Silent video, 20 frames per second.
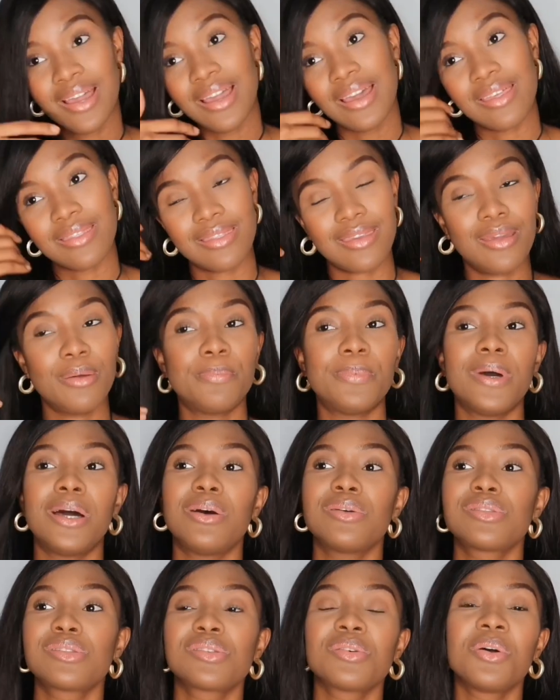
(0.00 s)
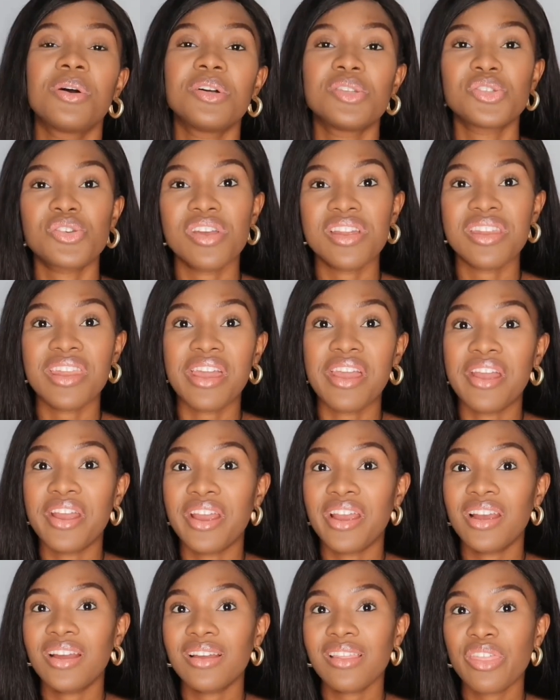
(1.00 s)
They're about 200
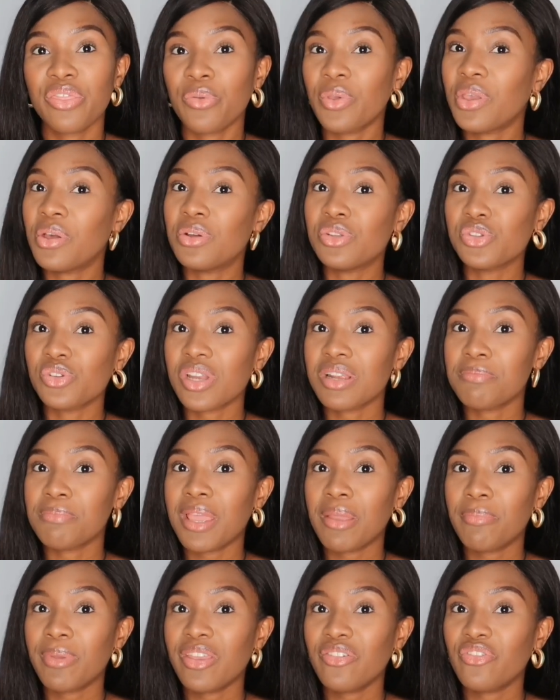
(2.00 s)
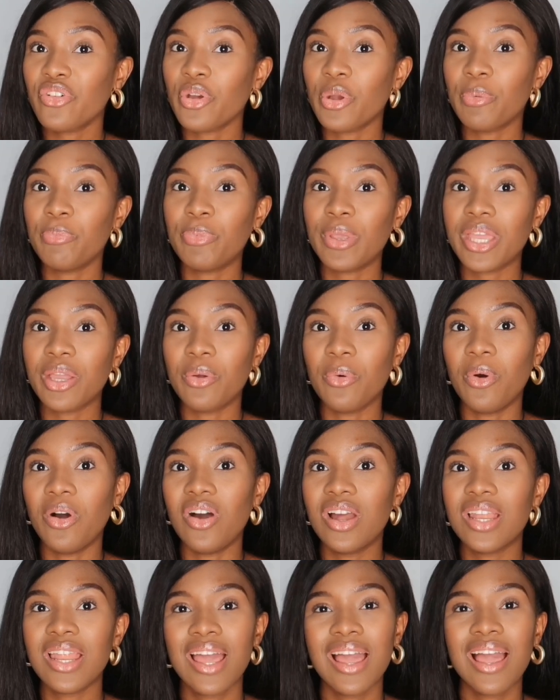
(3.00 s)
naira, 300 maybe for a big
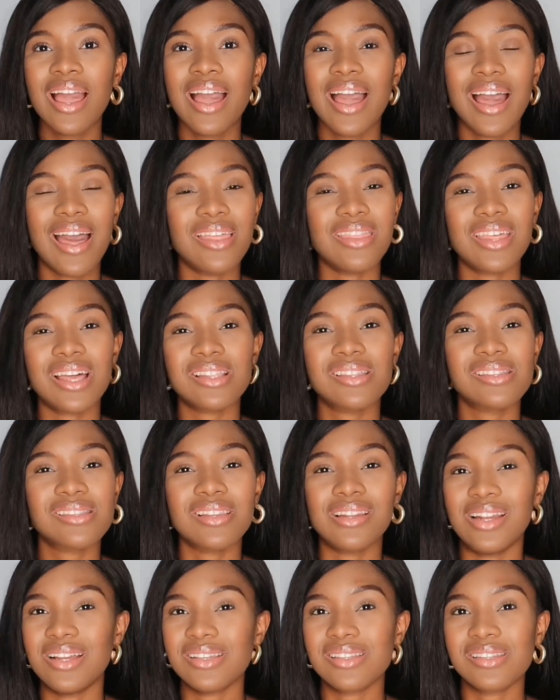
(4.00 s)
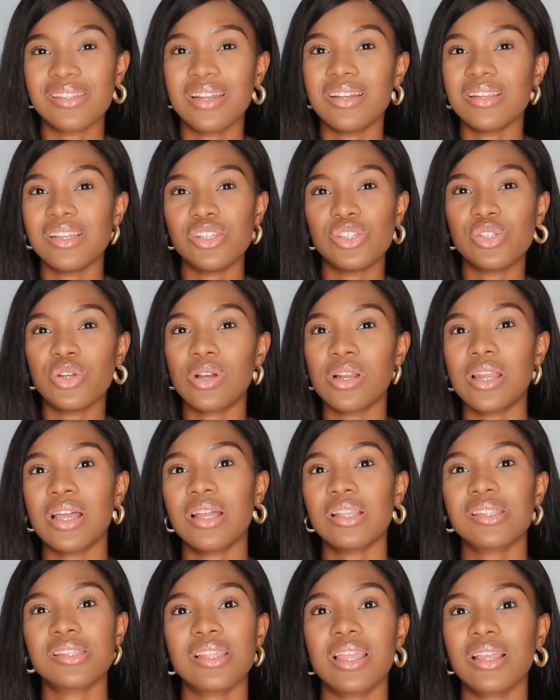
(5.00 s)
one, and that's less than $1.
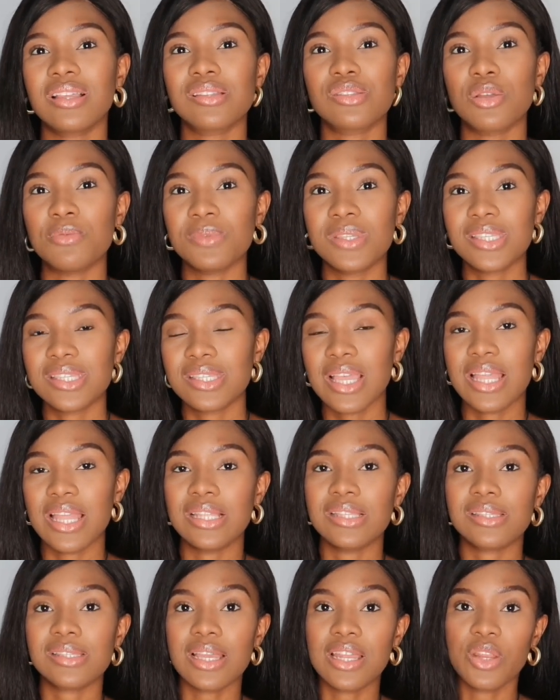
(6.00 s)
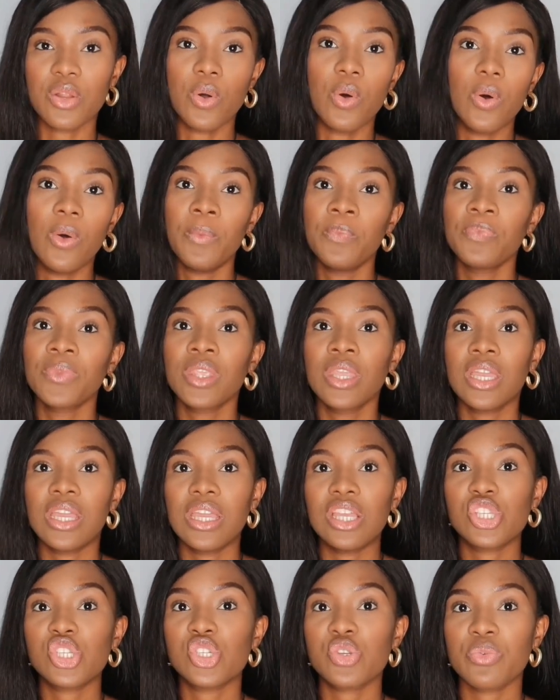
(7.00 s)
It's like some cents and all.
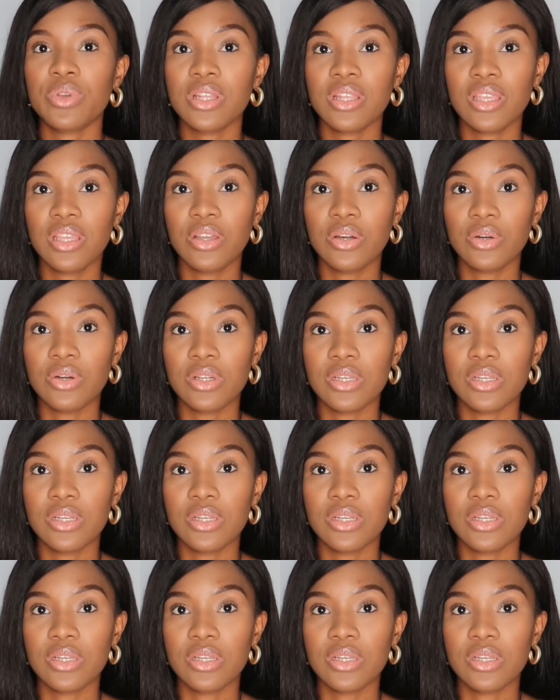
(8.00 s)
It's really good.